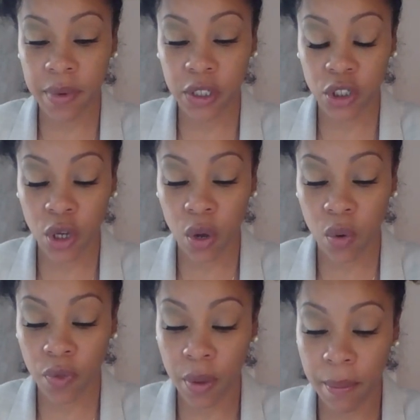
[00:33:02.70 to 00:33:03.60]
much
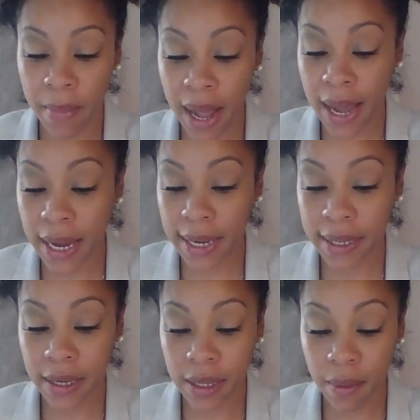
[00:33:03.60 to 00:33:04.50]
so the
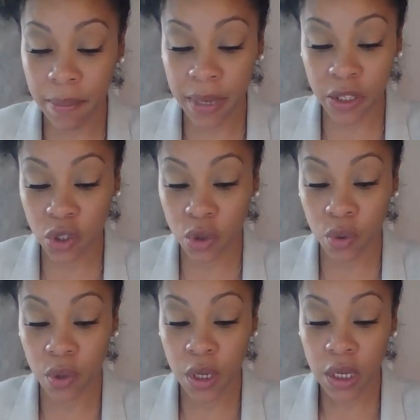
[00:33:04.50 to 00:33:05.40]
mind, the
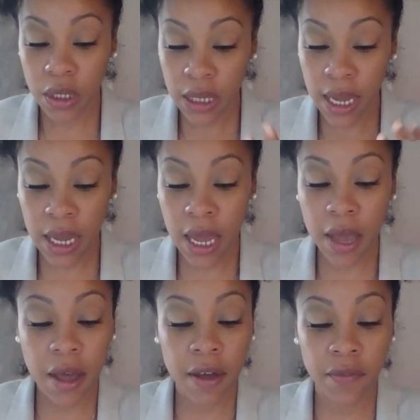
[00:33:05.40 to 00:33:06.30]
mental. Take
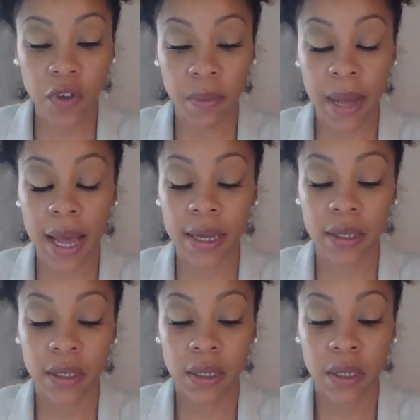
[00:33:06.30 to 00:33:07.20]
care of your mind.
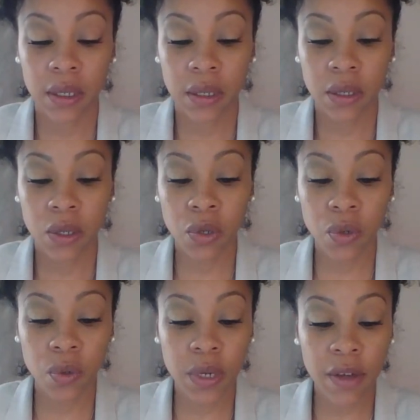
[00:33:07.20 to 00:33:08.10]

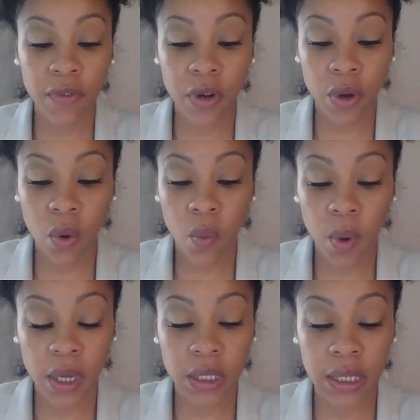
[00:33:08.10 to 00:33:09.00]
You never know
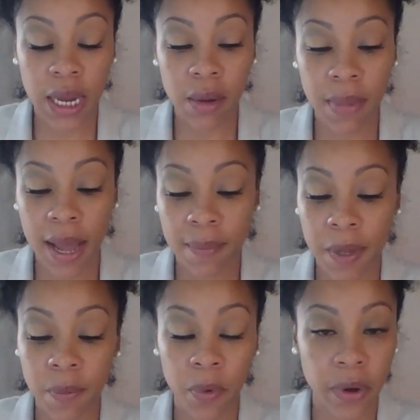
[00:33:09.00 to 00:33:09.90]
what state of mind
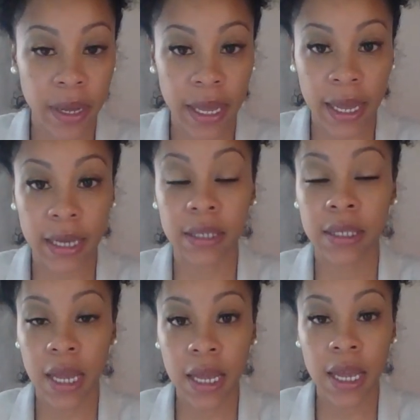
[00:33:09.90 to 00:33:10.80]
people are in.
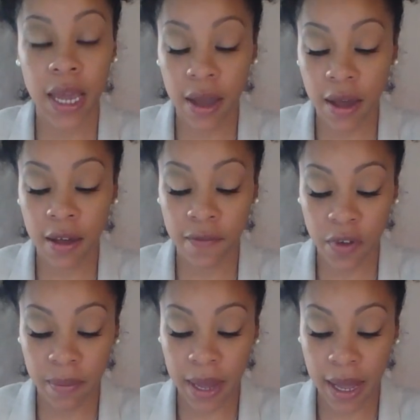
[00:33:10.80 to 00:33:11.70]
Take care of
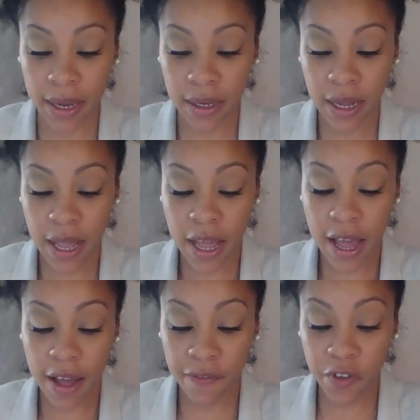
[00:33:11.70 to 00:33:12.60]
your mind.
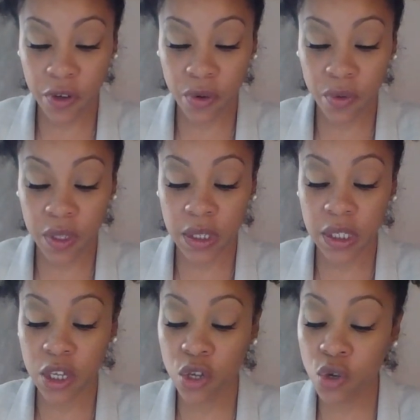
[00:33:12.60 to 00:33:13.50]
I feel this
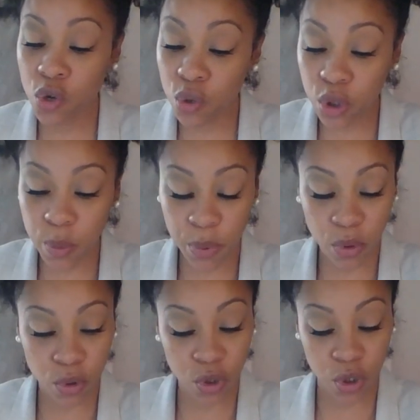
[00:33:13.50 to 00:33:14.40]
huge
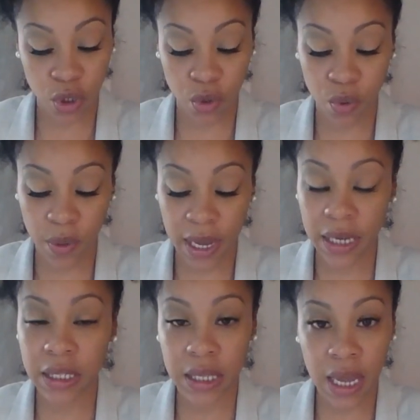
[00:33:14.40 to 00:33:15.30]
pull to you,
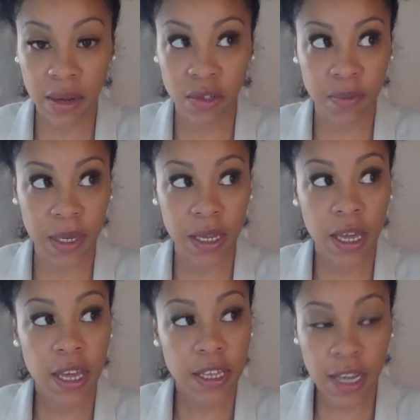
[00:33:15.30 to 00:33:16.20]
and it scares me.
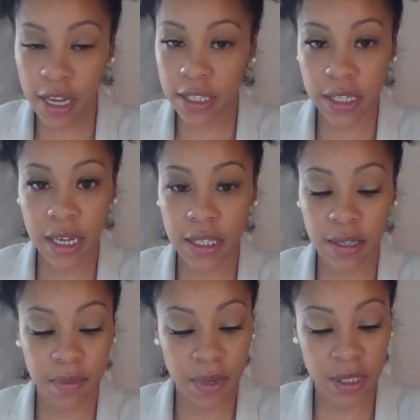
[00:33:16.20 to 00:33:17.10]
Yeah, it scares
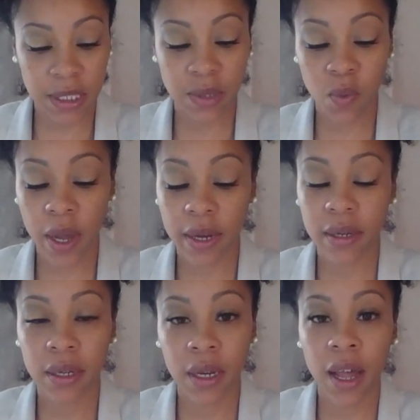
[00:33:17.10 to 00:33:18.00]
them because it's what?
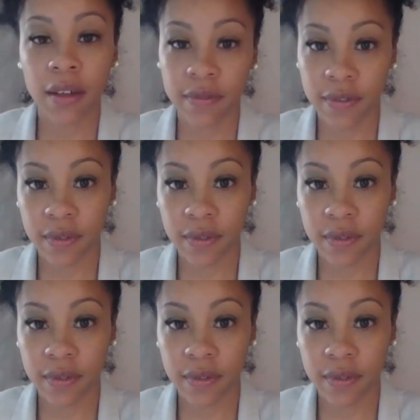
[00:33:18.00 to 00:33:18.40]
Love.